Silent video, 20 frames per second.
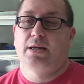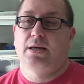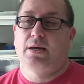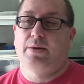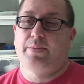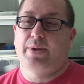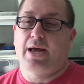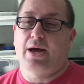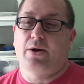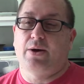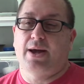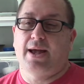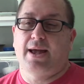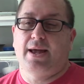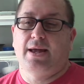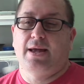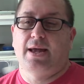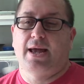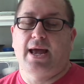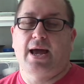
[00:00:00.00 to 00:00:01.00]
about
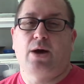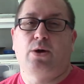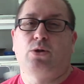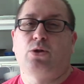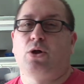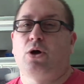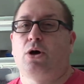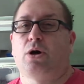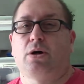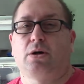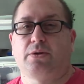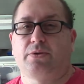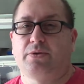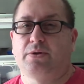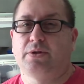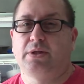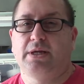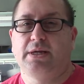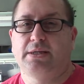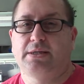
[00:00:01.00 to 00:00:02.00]
how long the
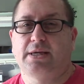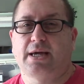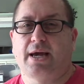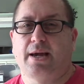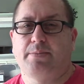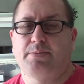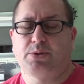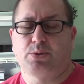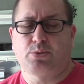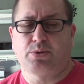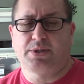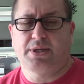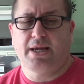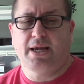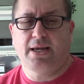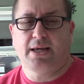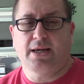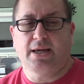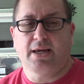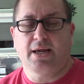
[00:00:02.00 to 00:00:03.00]
lead times were
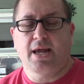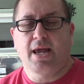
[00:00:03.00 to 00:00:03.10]
taking.